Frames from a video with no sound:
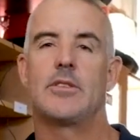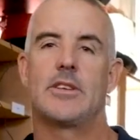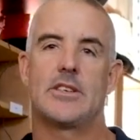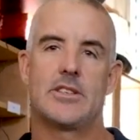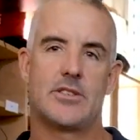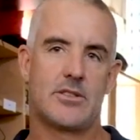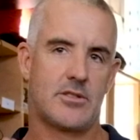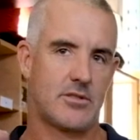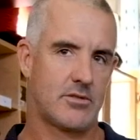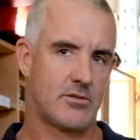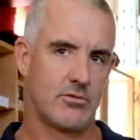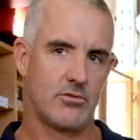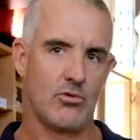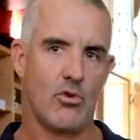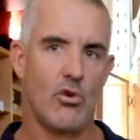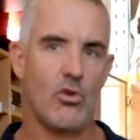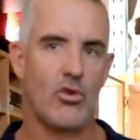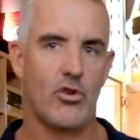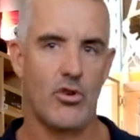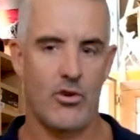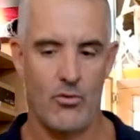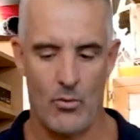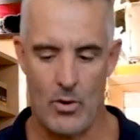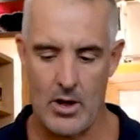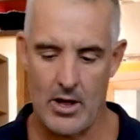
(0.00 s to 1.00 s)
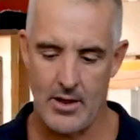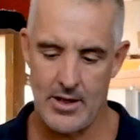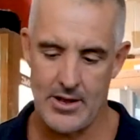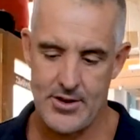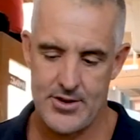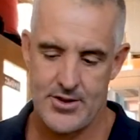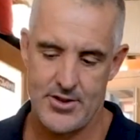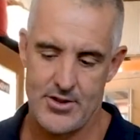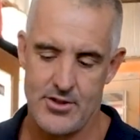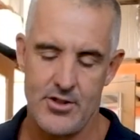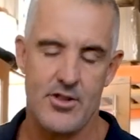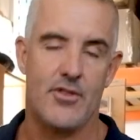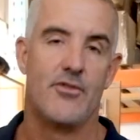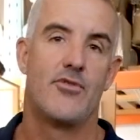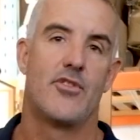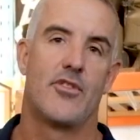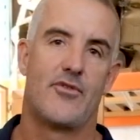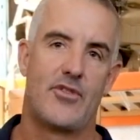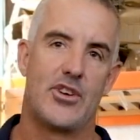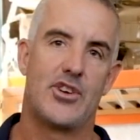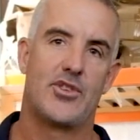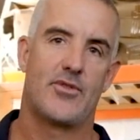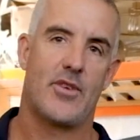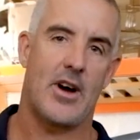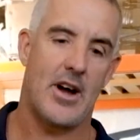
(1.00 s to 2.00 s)
That's all good and well. That's the
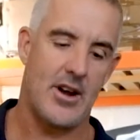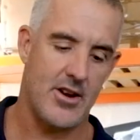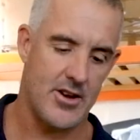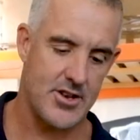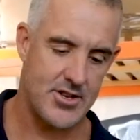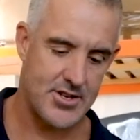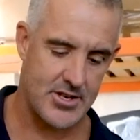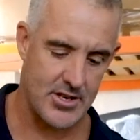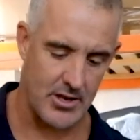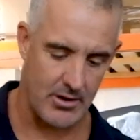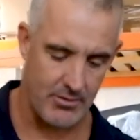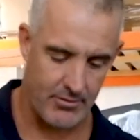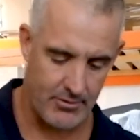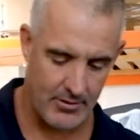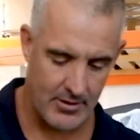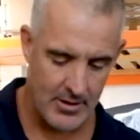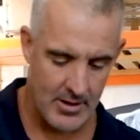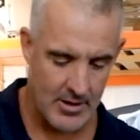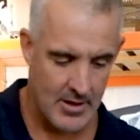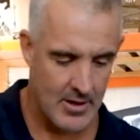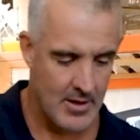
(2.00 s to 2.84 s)
fish finder itself.